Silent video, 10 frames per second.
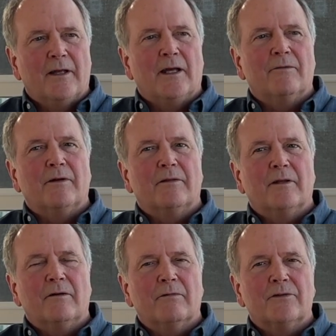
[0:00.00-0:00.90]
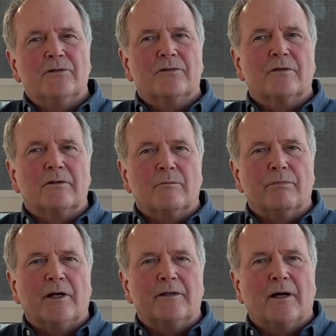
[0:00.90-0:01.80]
And we think once you start to
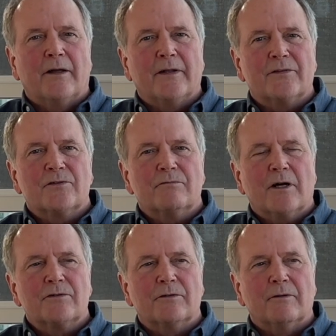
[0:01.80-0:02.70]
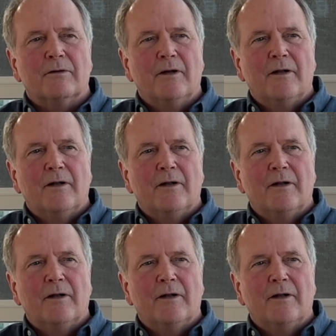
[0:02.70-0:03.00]
break down that structure,